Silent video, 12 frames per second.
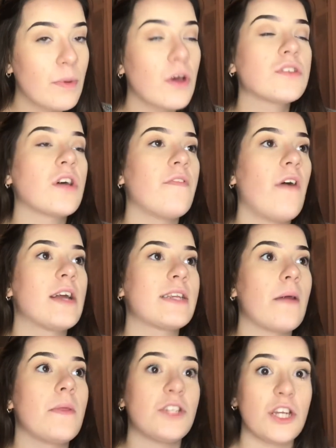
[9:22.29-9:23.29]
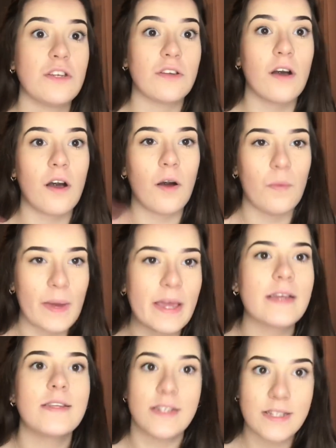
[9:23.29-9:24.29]
because I find out the gender a
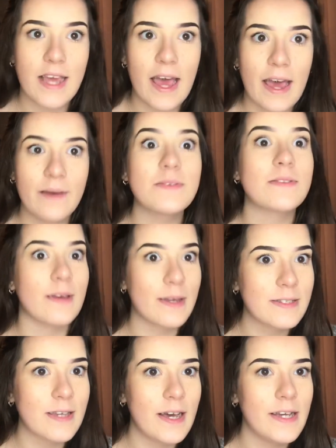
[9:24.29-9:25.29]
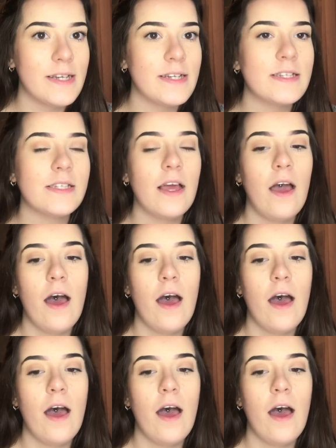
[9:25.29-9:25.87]
week today. I'm so excited.